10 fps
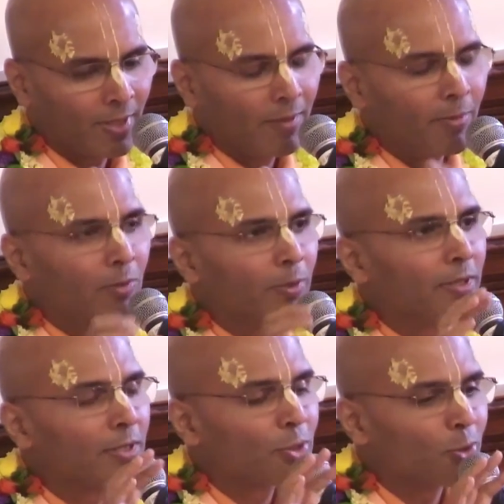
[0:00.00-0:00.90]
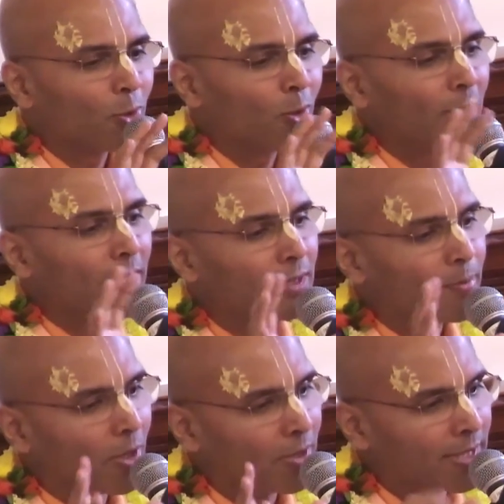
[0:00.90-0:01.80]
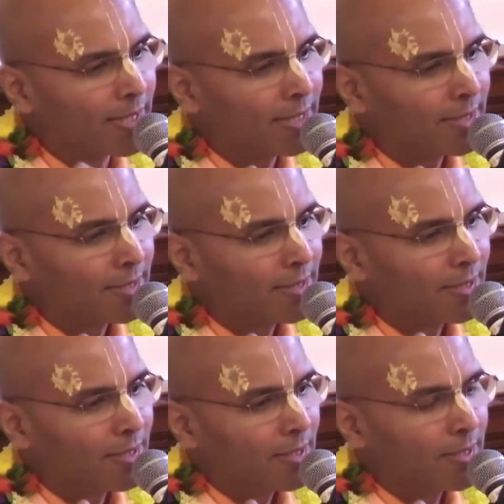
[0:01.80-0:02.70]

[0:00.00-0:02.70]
between the soul and the body, is